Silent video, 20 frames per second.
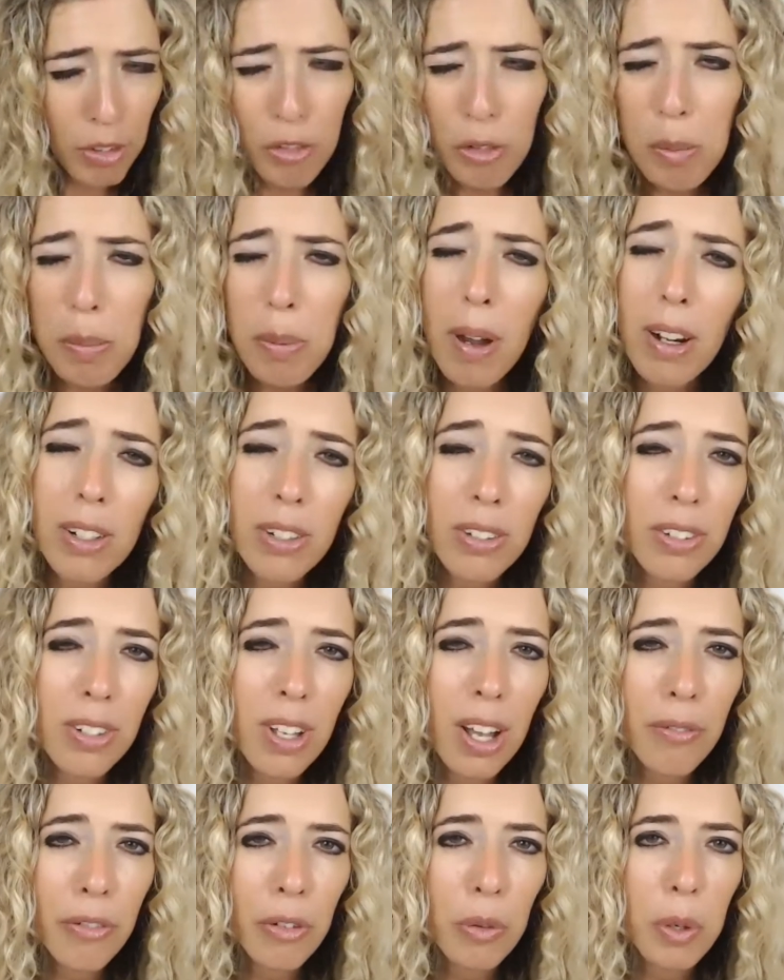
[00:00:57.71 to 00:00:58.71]
For products
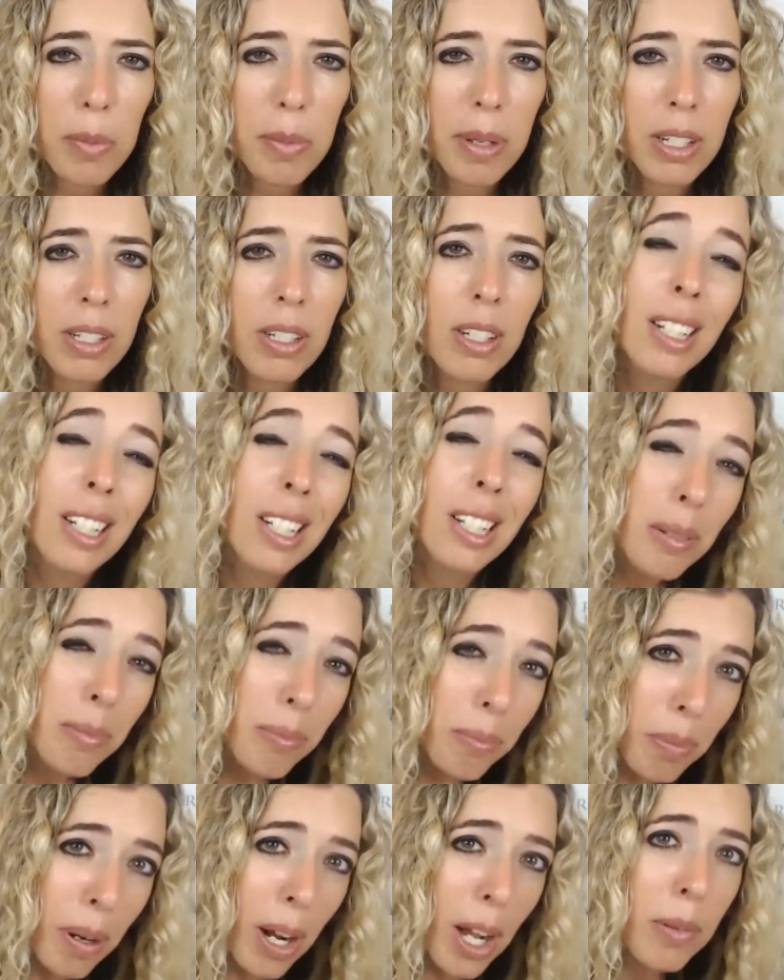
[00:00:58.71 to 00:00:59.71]
not for women,
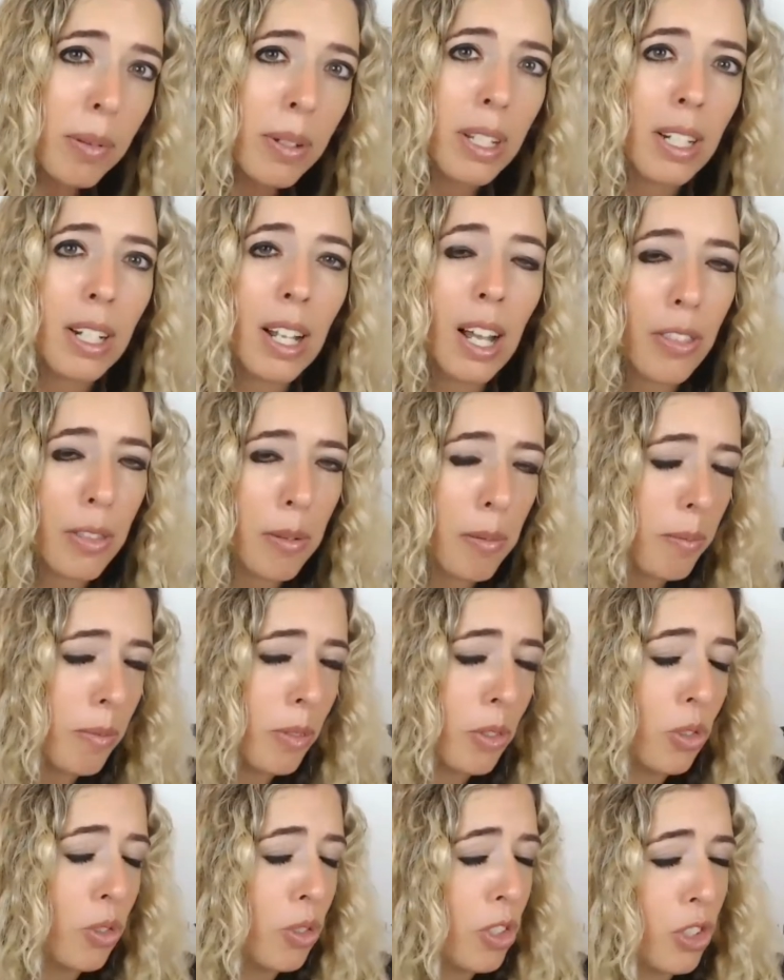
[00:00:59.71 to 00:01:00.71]
probably not the
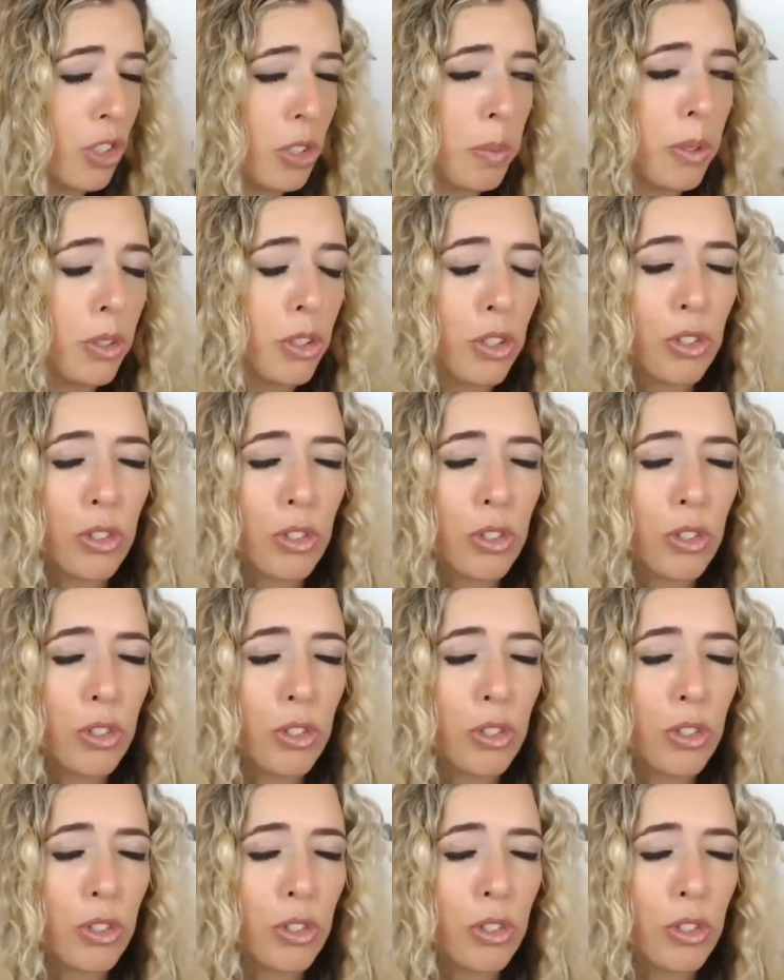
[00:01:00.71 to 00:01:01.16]
distribution